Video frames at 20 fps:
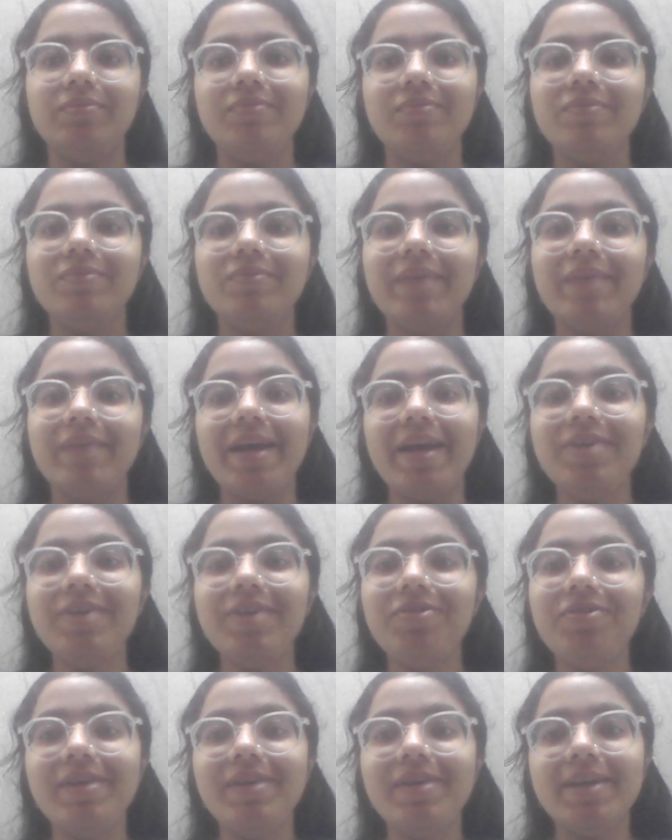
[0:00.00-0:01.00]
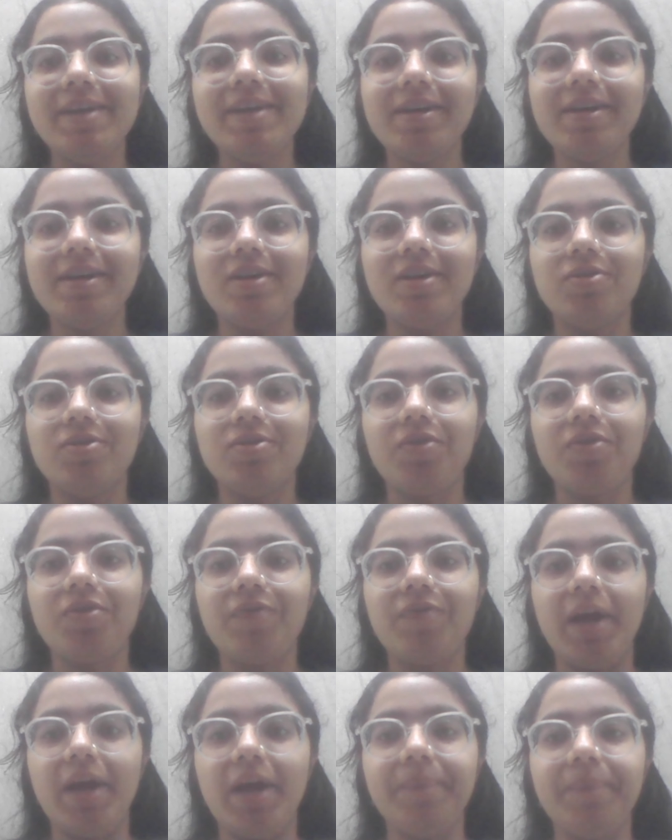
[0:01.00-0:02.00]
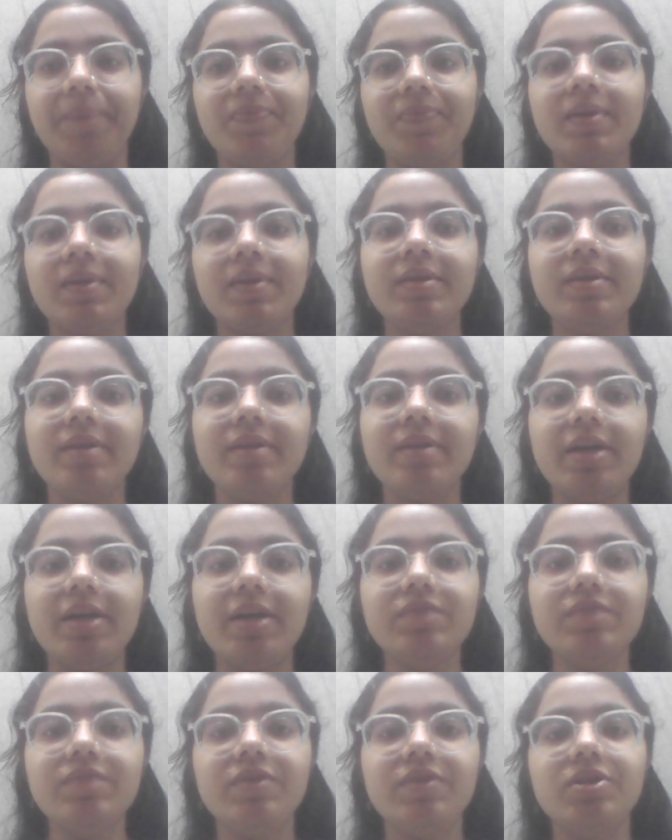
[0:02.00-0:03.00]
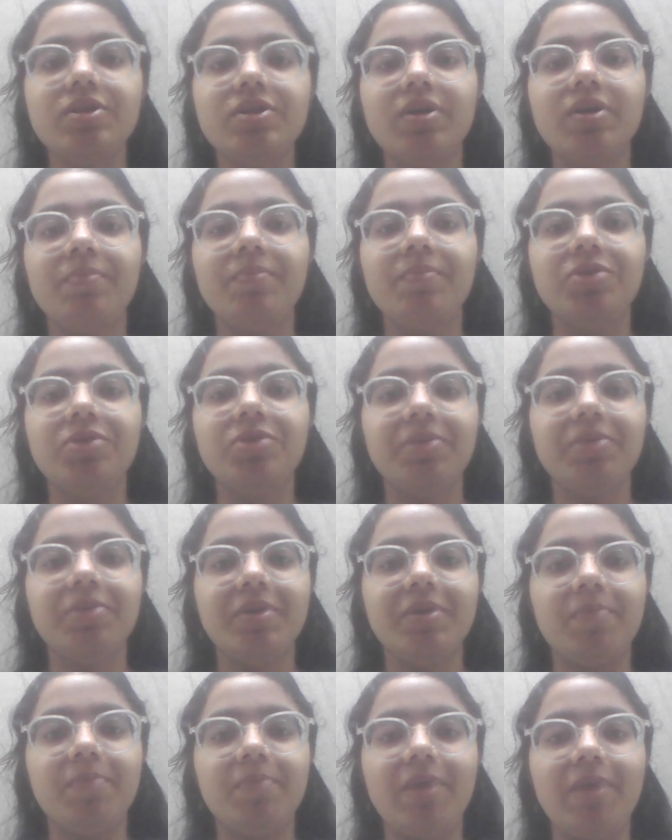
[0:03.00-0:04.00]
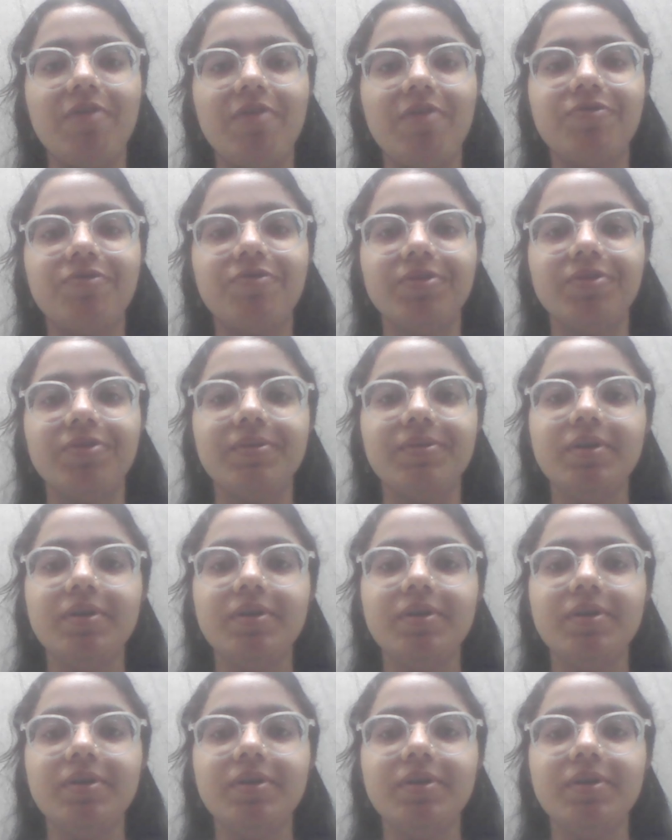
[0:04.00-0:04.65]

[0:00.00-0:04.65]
Then you will take a lot of time. That's where the computer become powerful.